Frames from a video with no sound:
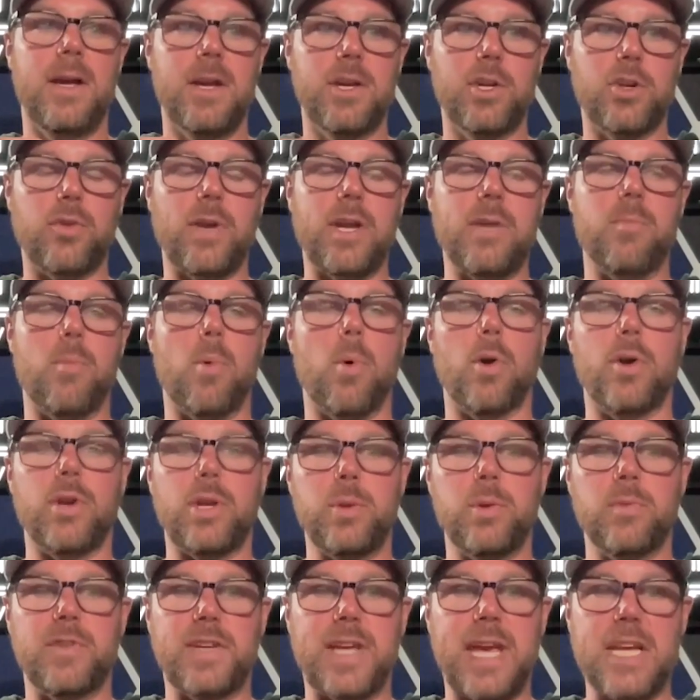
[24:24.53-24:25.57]
create more
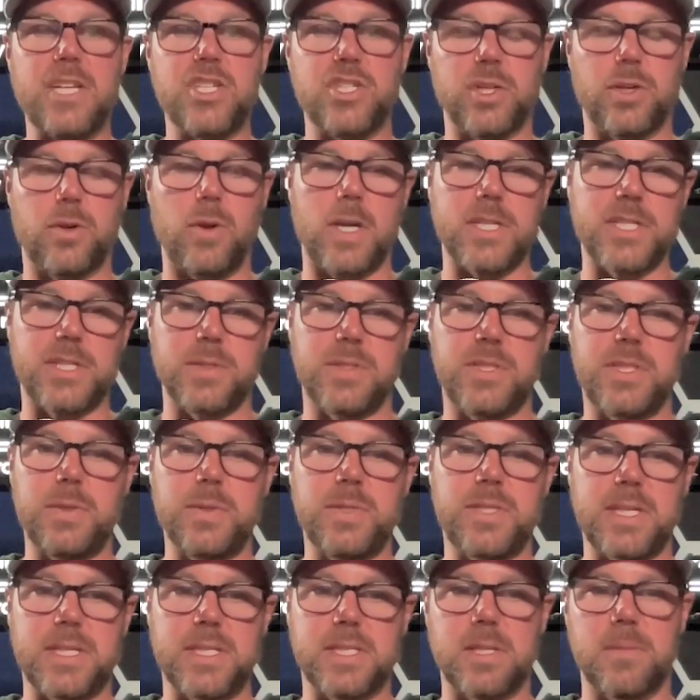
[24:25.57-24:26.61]
unification across those two
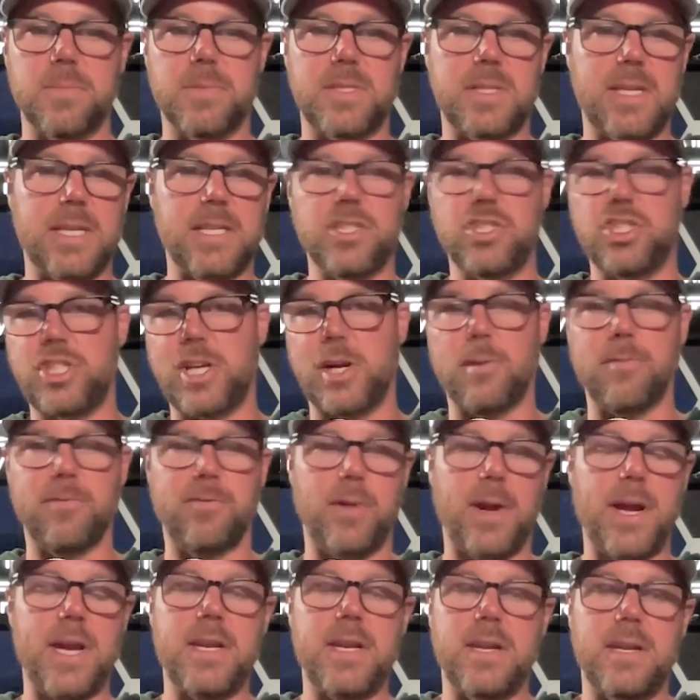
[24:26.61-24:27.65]
systems and they can share
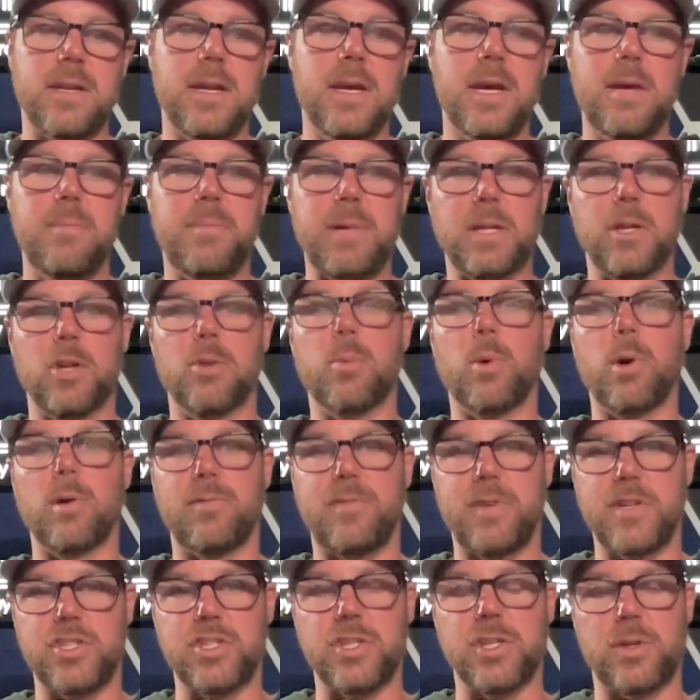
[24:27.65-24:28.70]
freight and be a little more
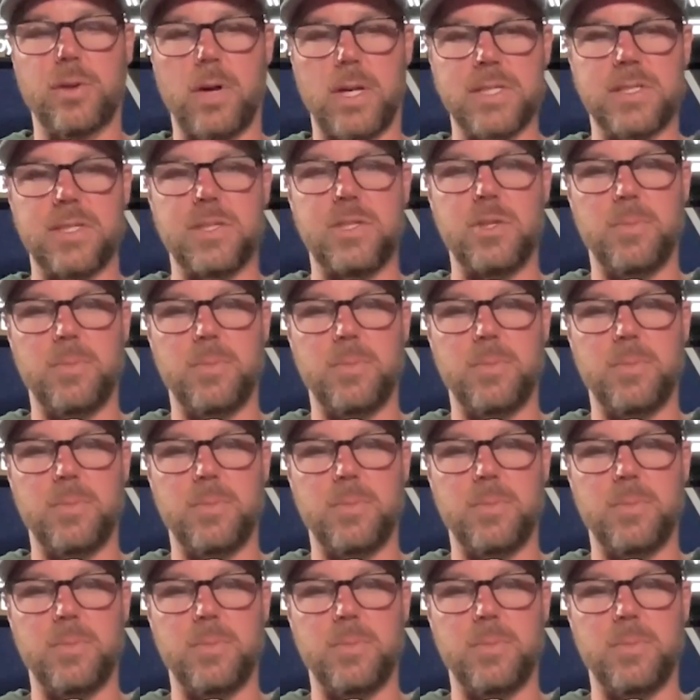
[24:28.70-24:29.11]
efficient across the two